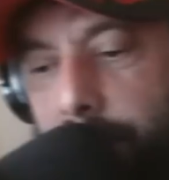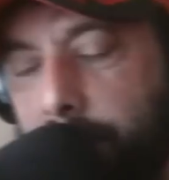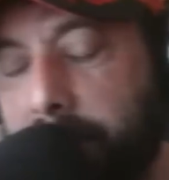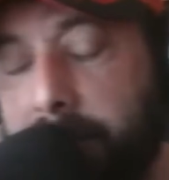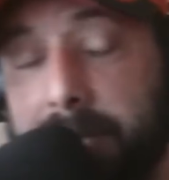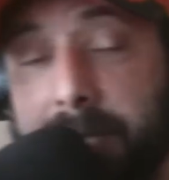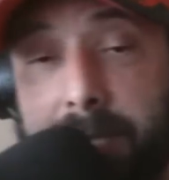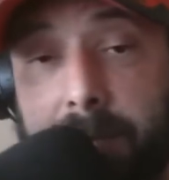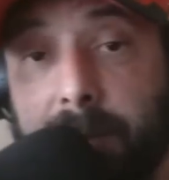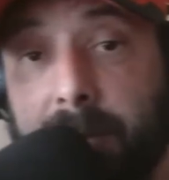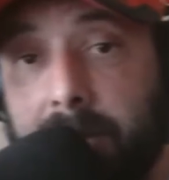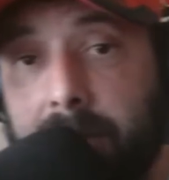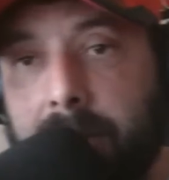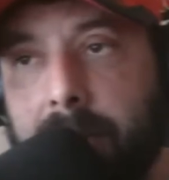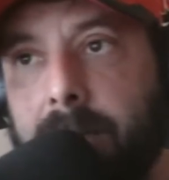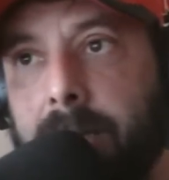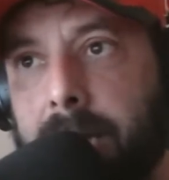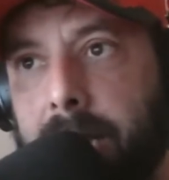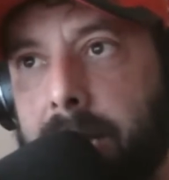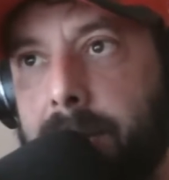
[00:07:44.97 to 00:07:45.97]
What does it mean
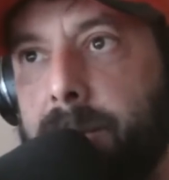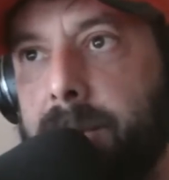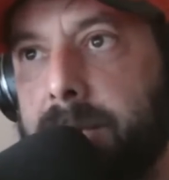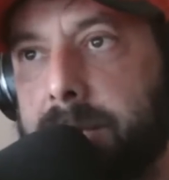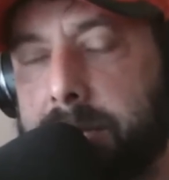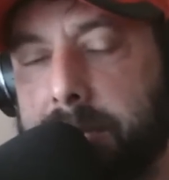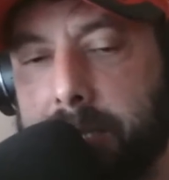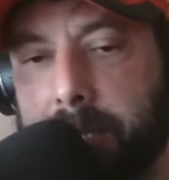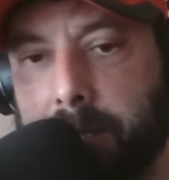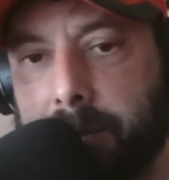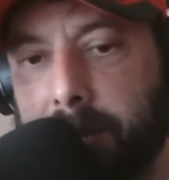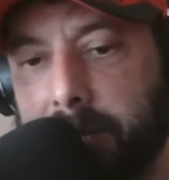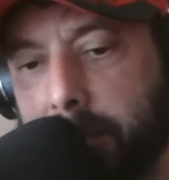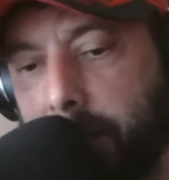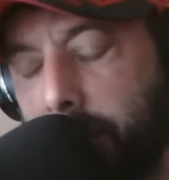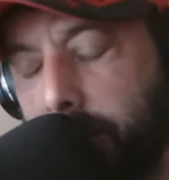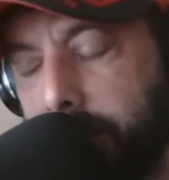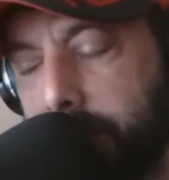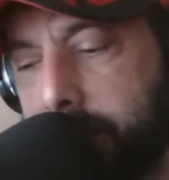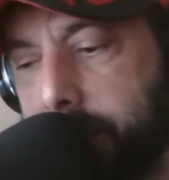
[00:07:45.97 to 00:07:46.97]
in layman's term? The
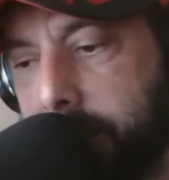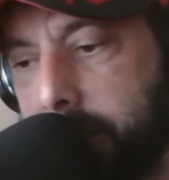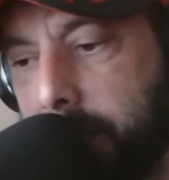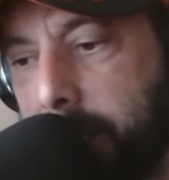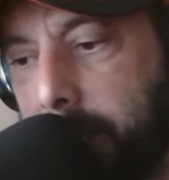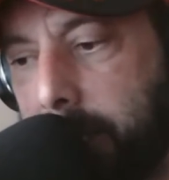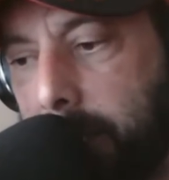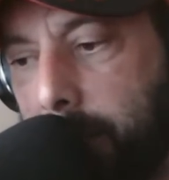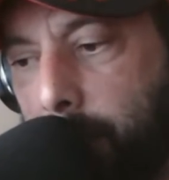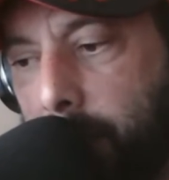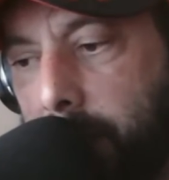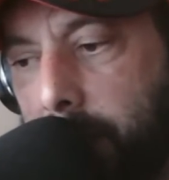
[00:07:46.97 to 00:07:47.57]
clock is ticking.